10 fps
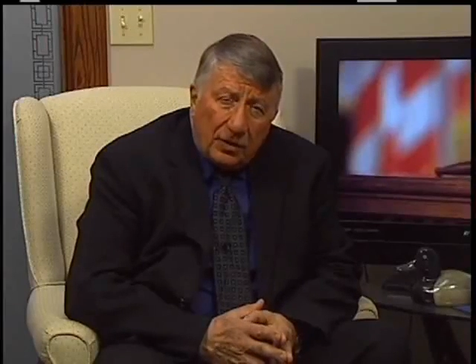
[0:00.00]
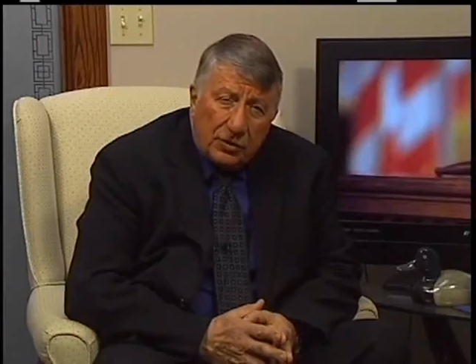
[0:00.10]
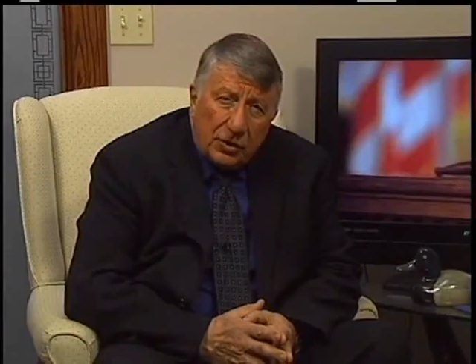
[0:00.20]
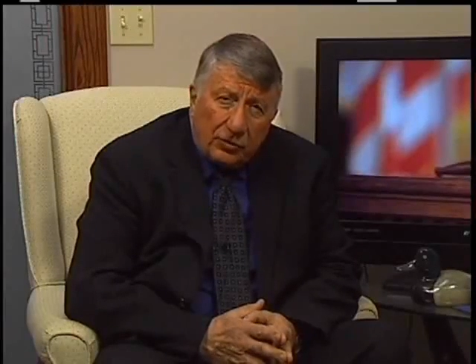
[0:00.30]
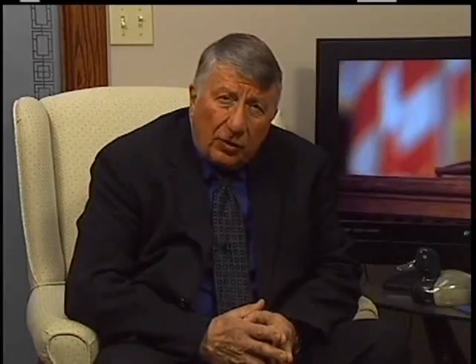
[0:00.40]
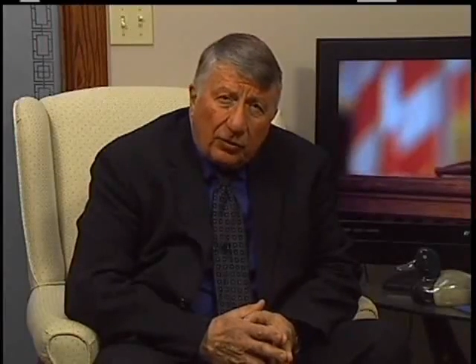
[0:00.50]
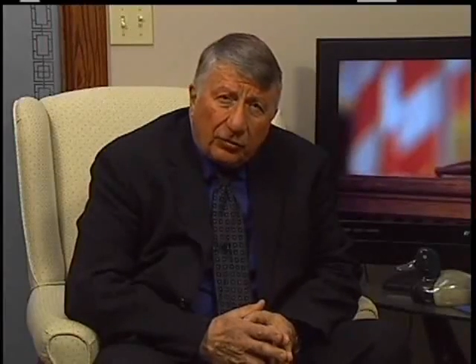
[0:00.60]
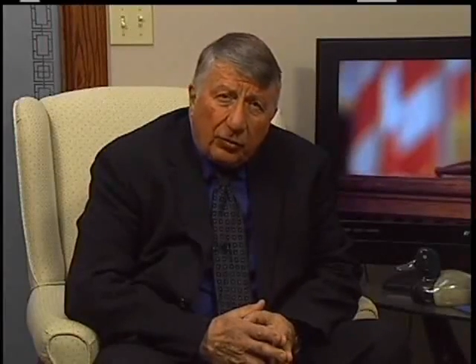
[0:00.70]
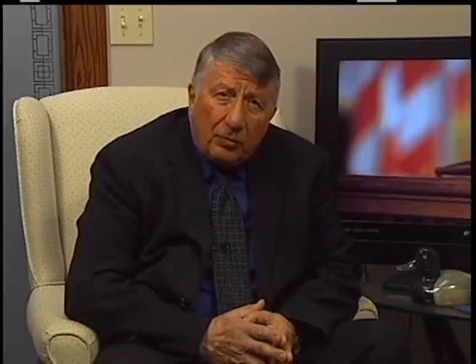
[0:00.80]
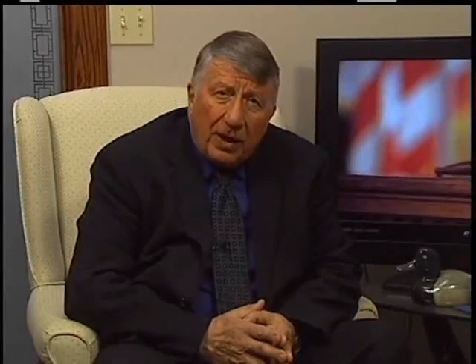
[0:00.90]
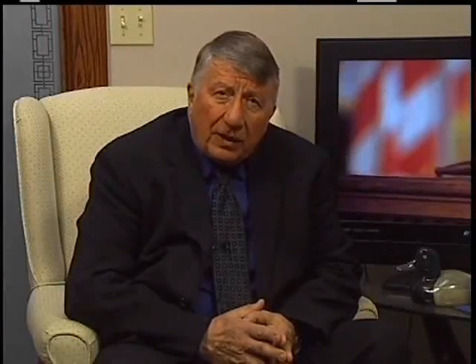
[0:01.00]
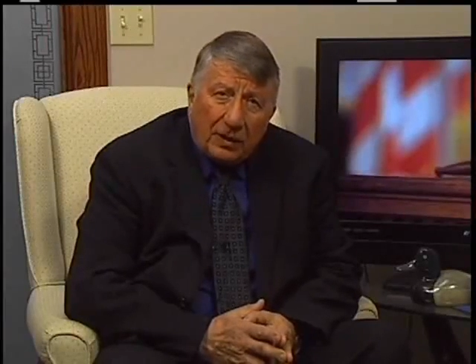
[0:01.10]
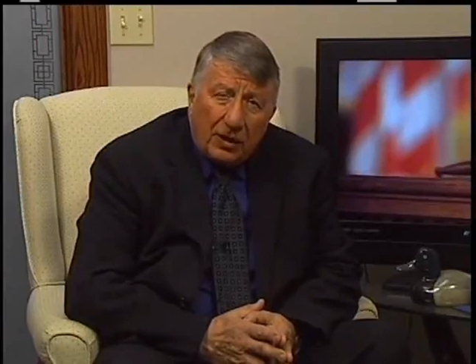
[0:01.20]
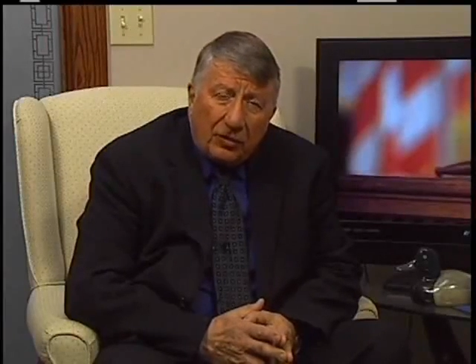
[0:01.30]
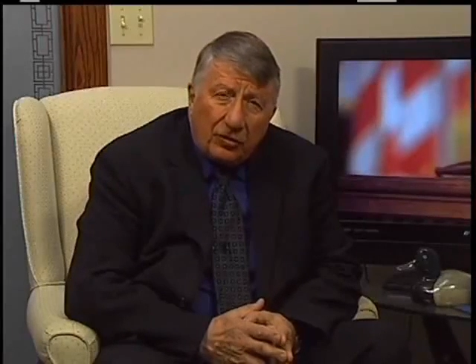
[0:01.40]
She's also been a
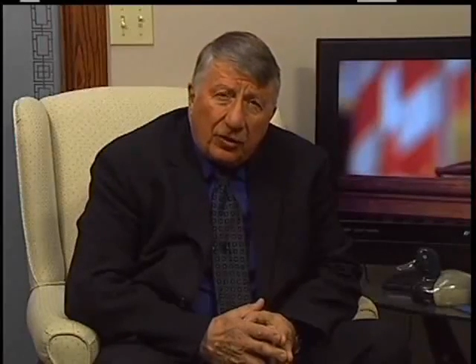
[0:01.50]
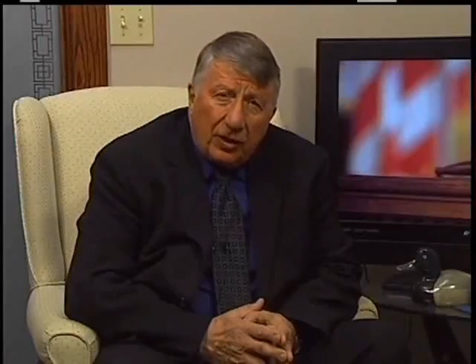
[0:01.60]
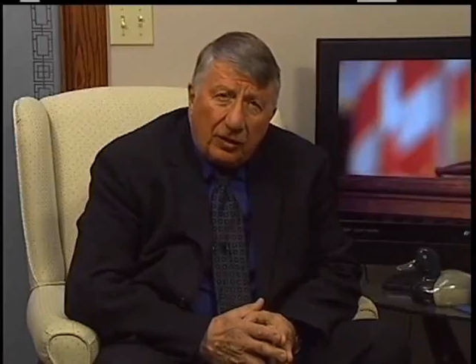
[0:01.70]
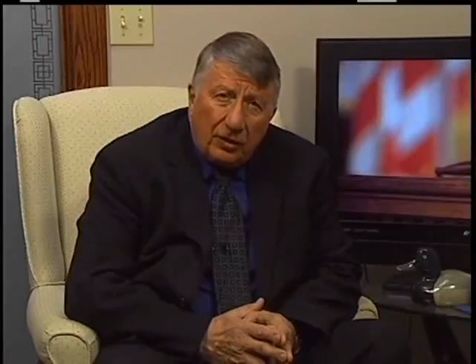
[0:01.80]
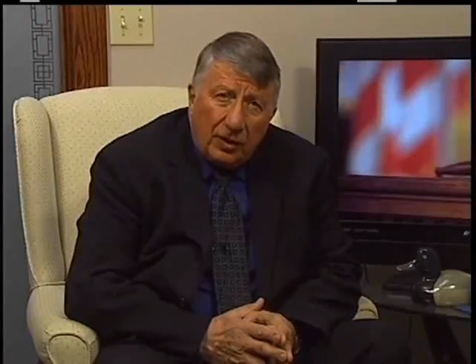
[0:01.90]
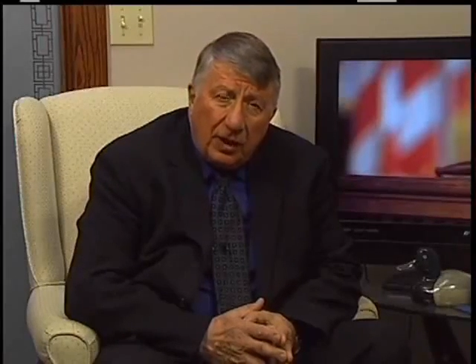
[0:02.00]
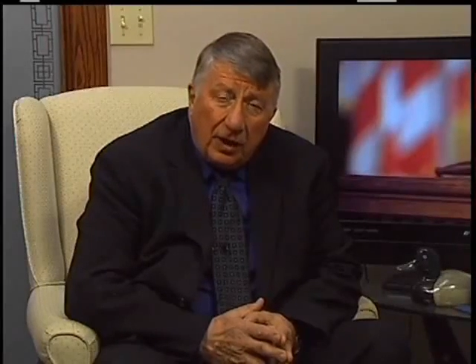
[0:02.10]
legislator,